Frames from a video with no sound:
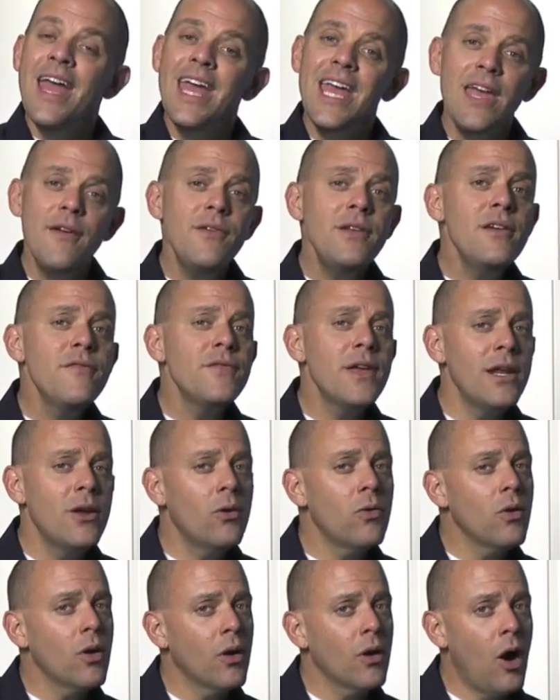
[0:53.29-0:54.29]
Even if they
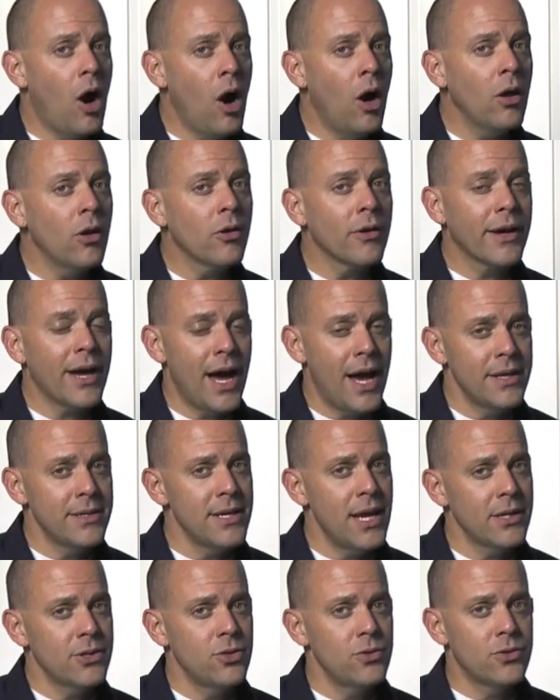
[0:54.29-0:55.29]
don't call or
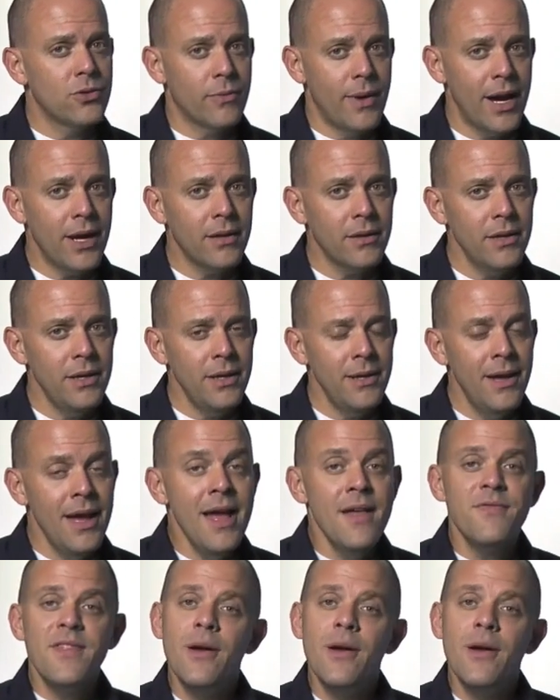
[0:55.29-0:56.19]
contact you directly,